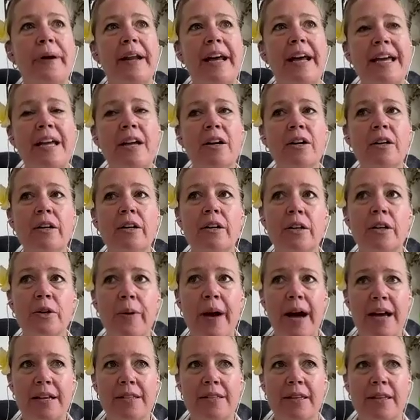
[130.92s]
but I hear
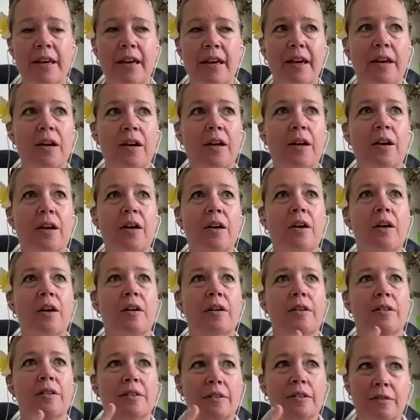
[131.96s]
you asking
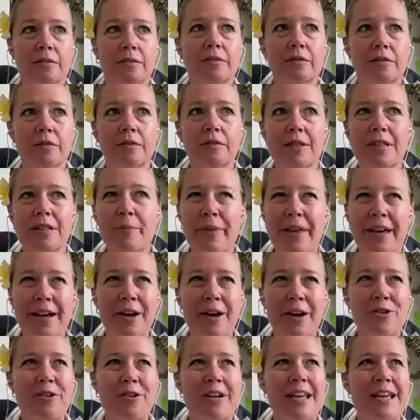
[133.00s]
something
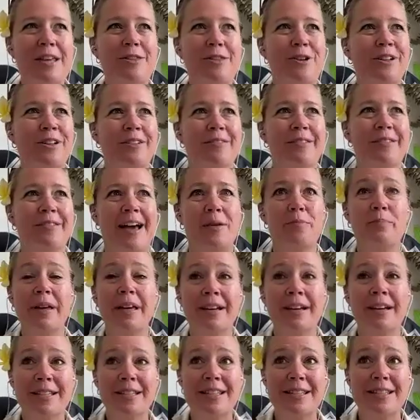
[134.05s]
underneath all of that,
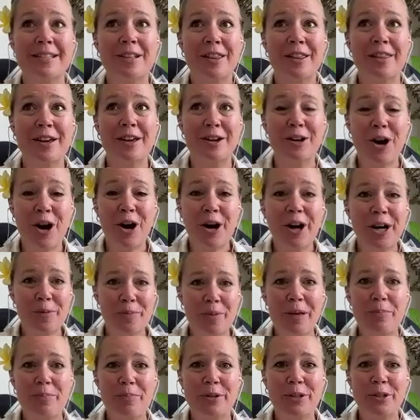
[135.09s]
because there
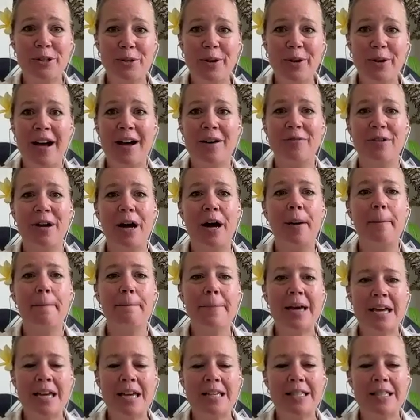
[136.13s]
are people who have
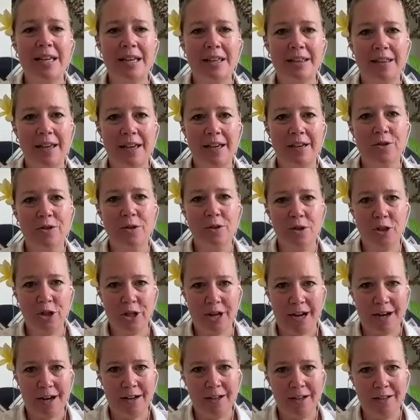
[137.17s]
amazing things to
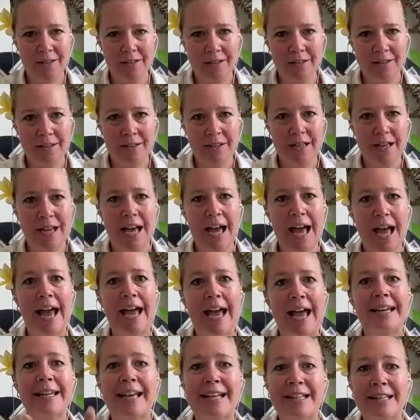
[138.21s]
share
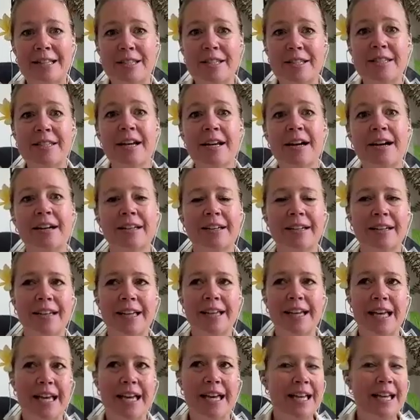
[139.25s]
and get stuck
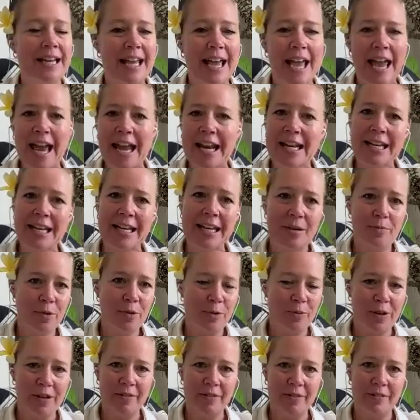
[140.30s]
in any
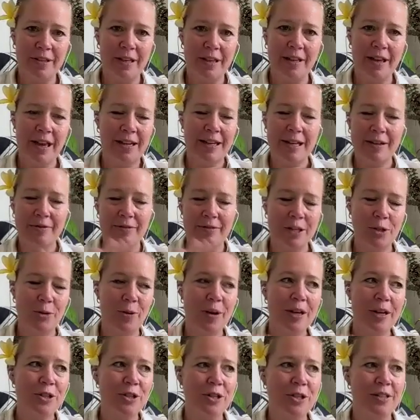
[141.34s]
number one of any of these
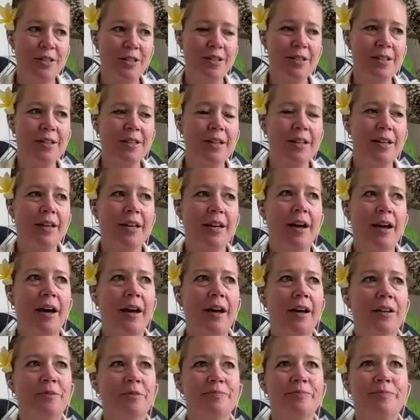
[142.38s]
questions.
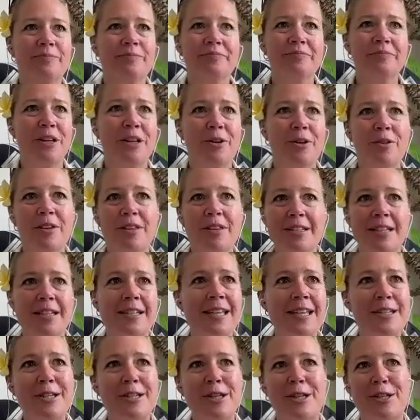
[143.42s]
The
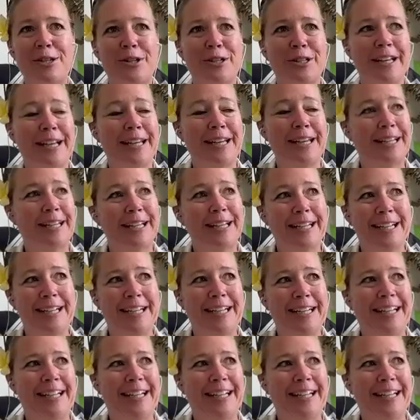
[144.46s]
statistics are like